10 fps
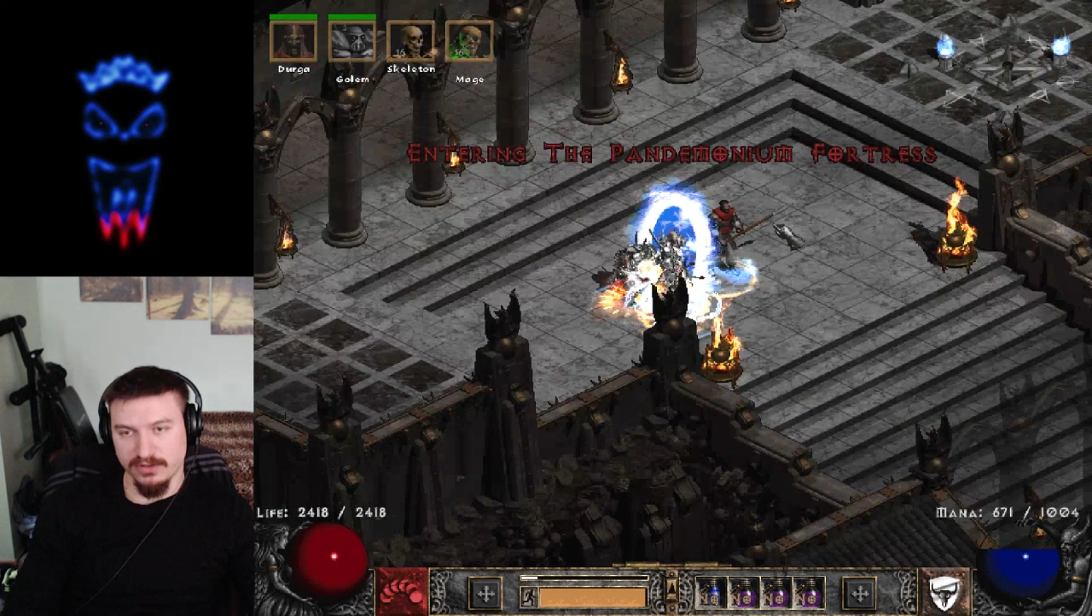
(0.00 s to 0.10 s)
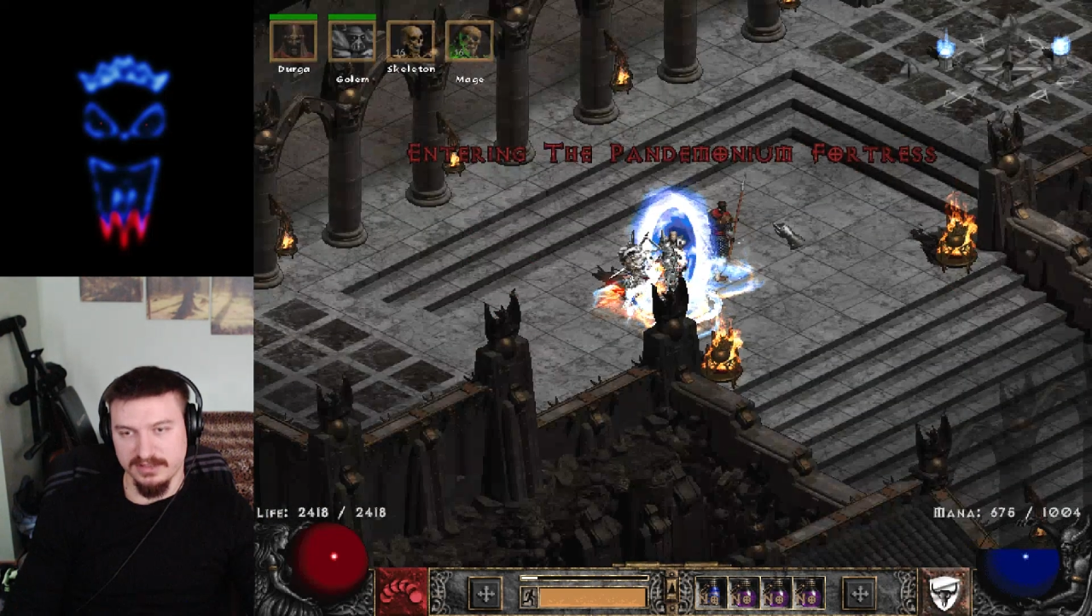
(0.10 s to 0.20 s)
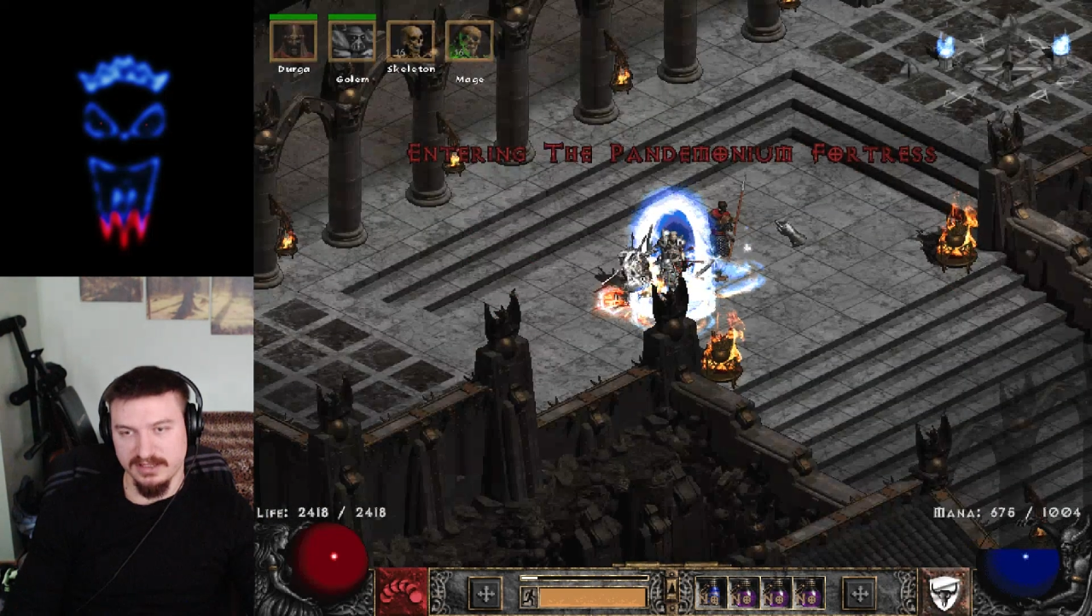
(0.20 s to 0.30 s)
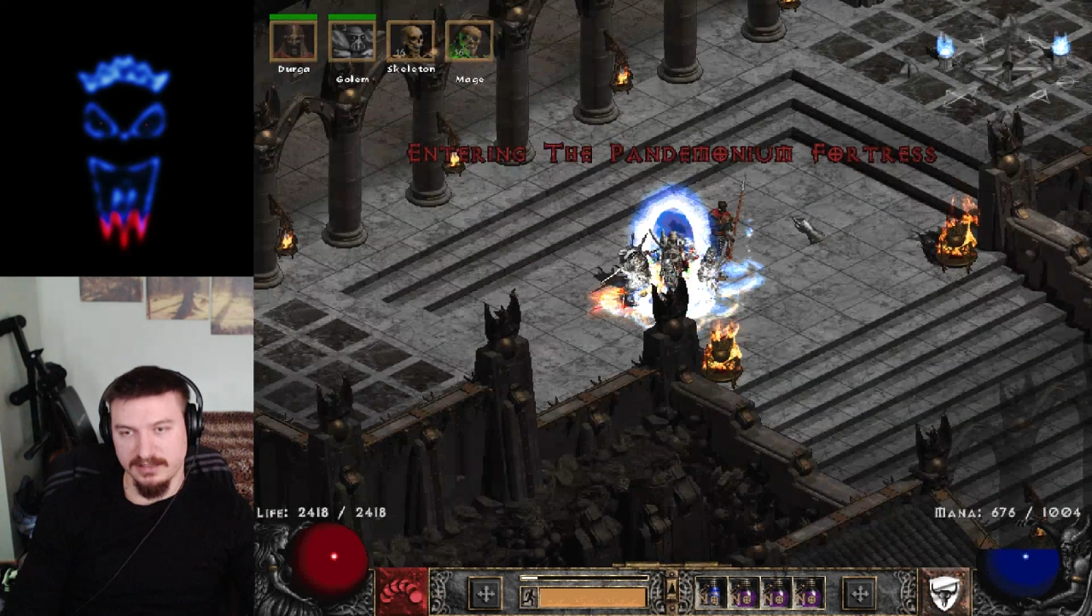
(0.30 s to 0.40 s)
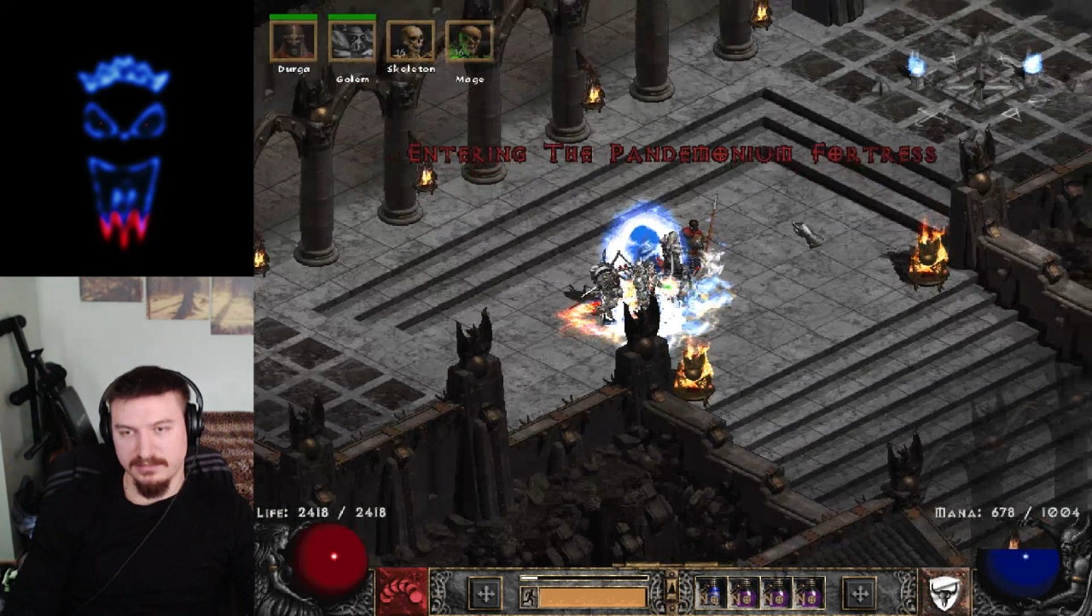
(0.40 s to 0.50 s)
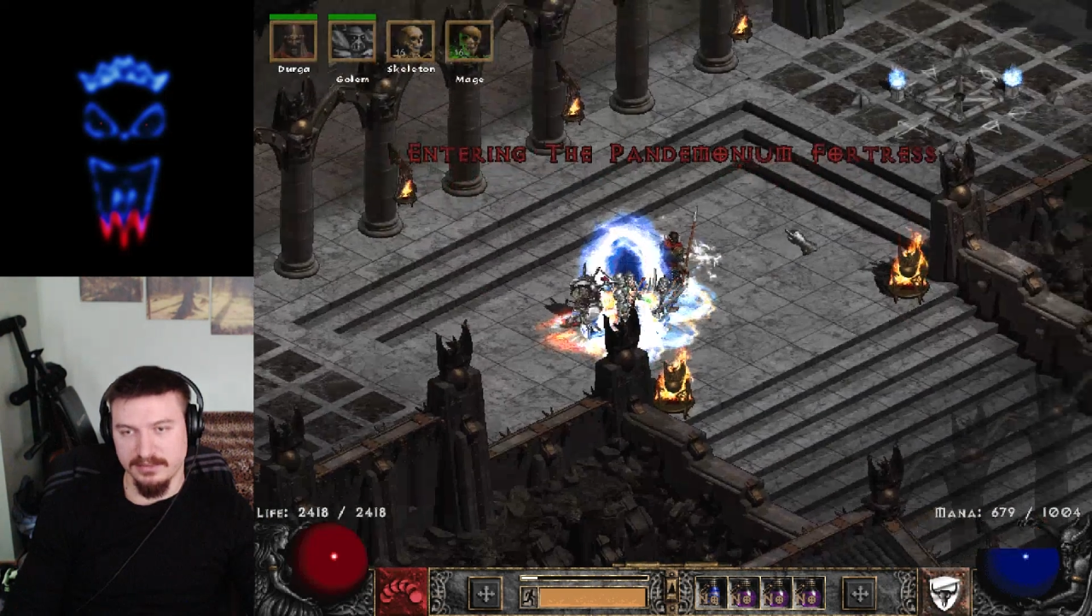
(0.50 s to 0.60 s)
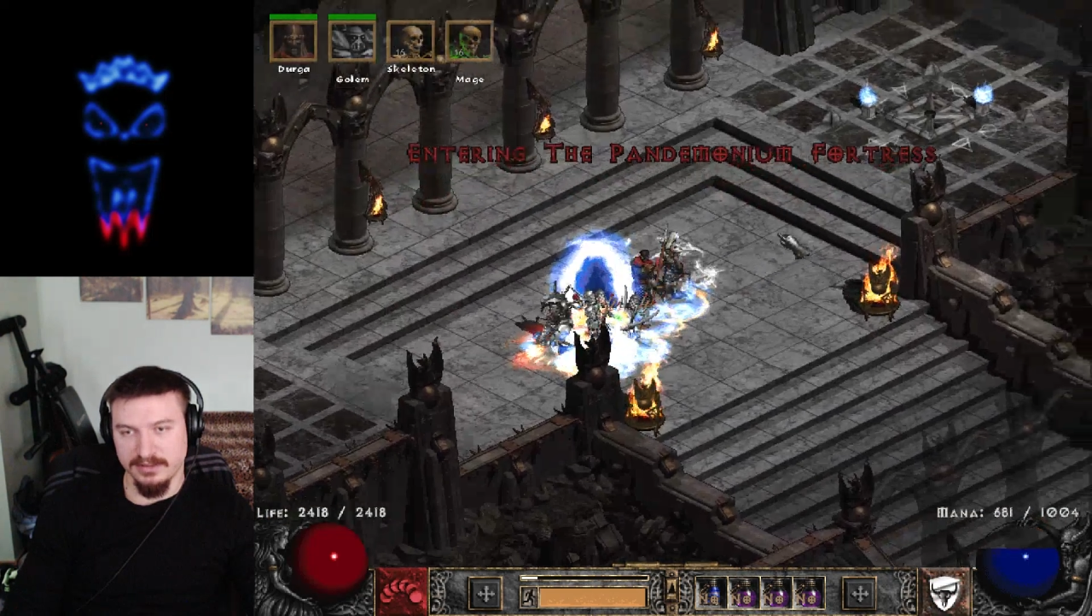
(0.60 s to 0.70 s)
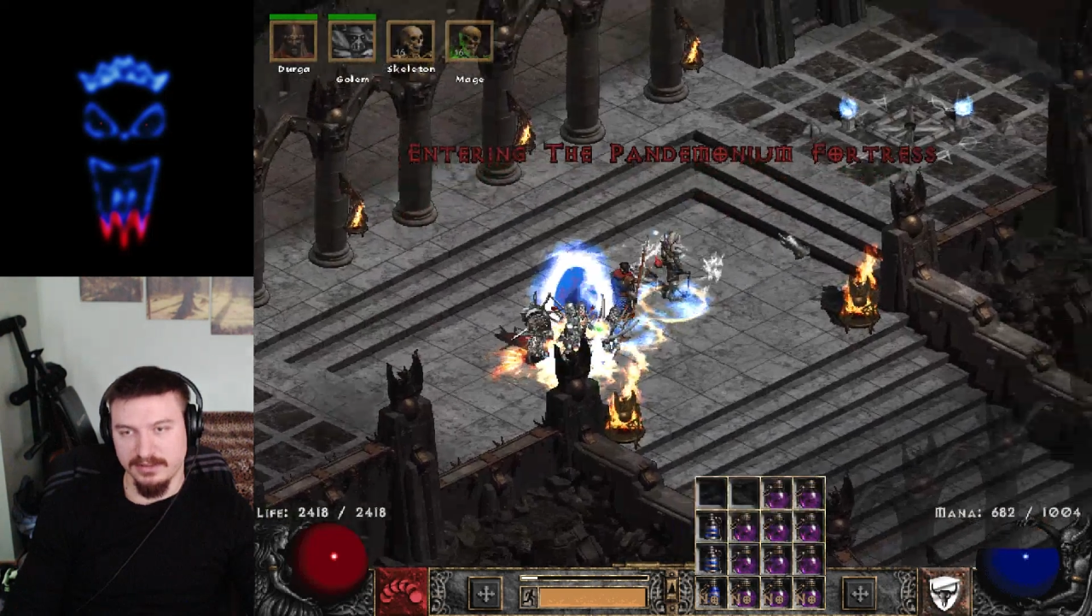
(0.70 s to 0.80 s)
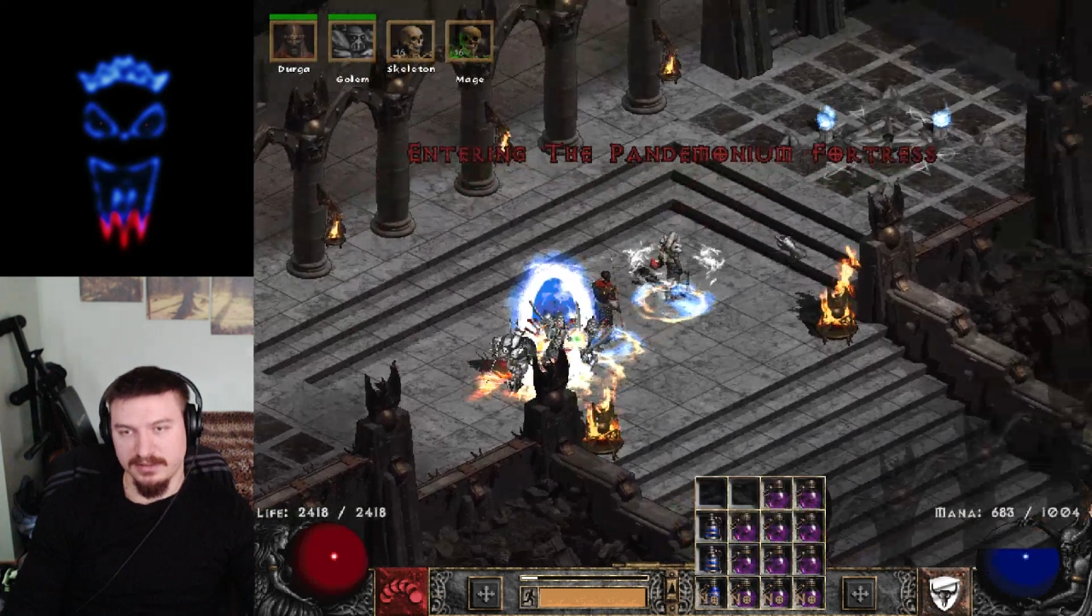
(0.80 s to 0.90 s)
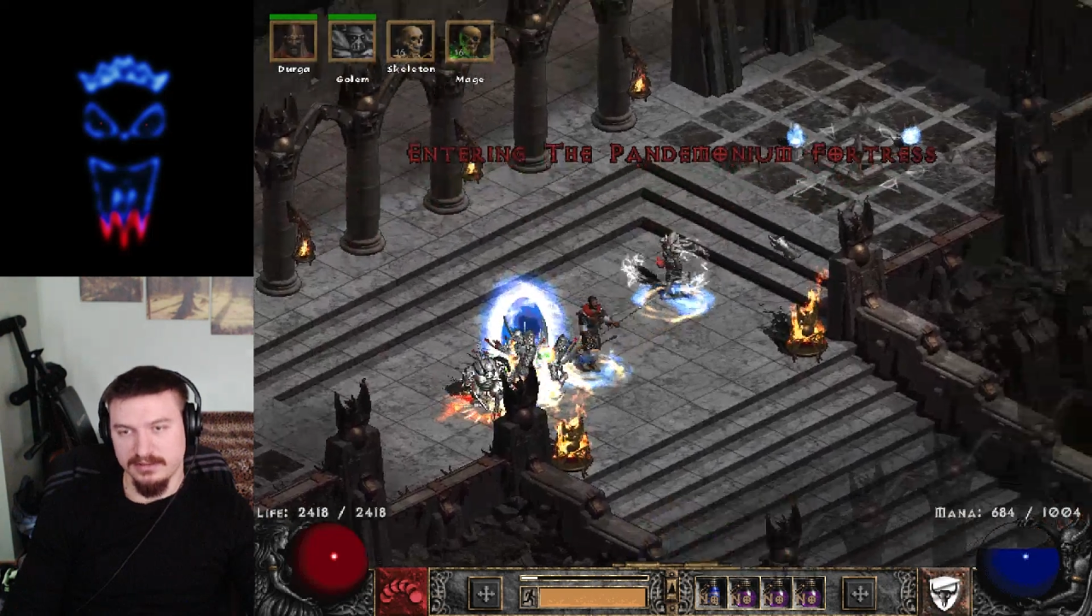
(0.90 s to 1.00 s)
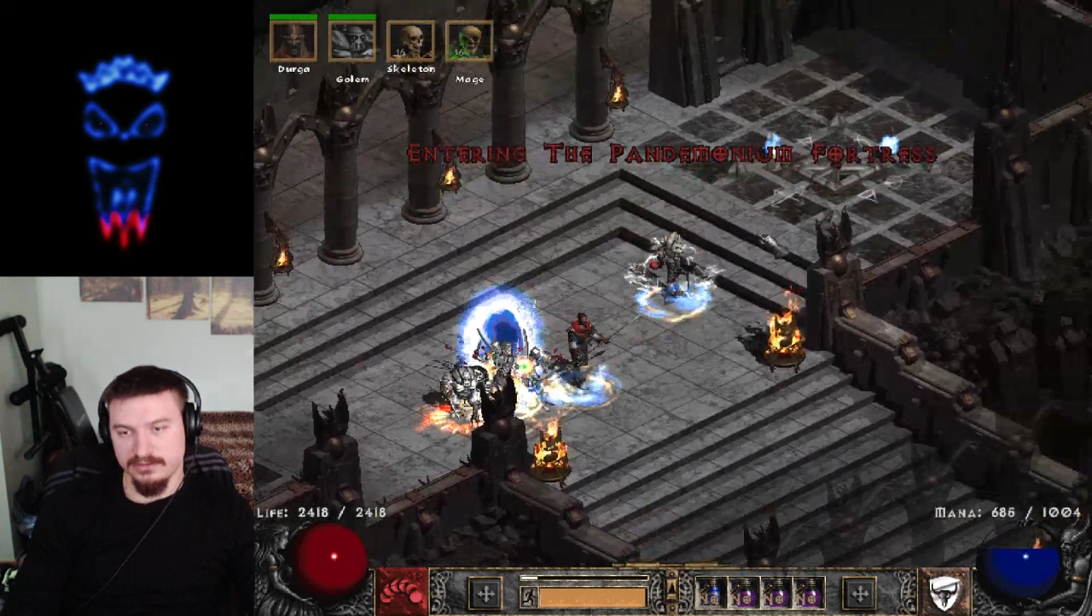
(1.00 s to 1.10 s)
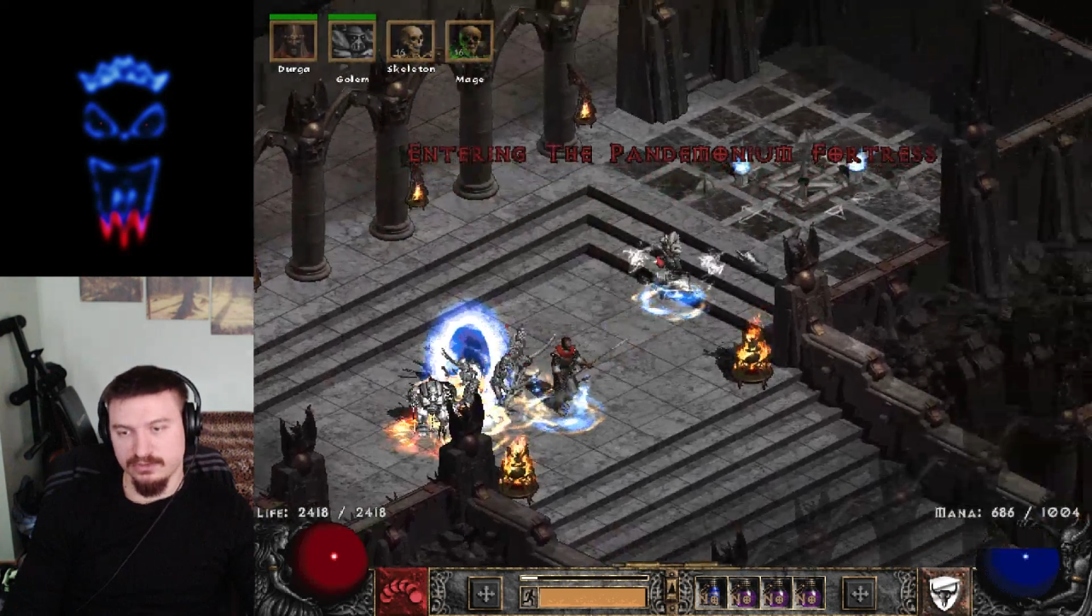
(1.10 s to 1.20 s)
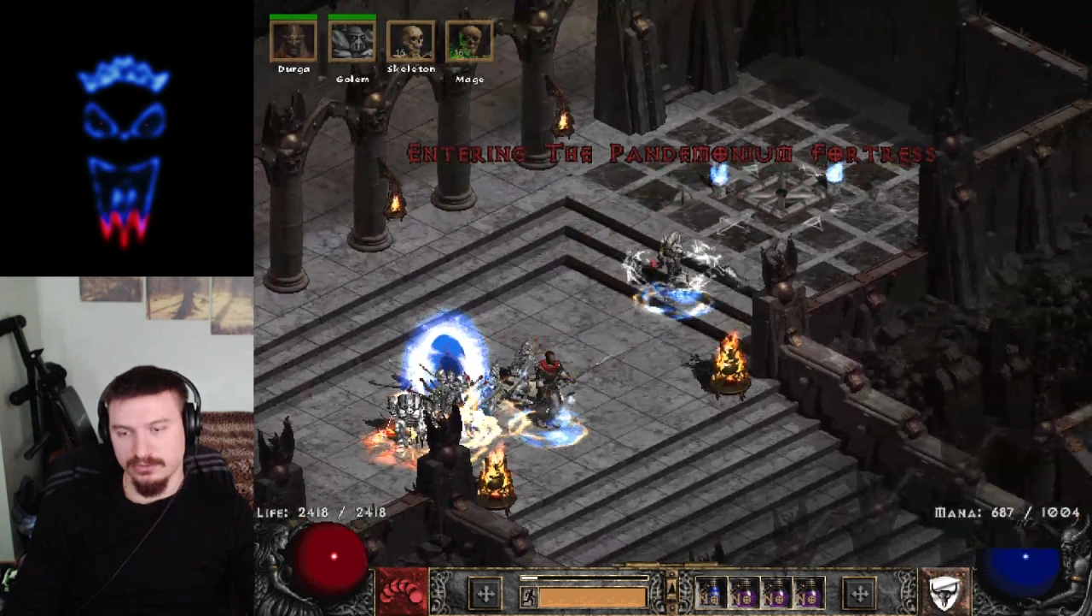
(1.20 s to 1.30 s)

him to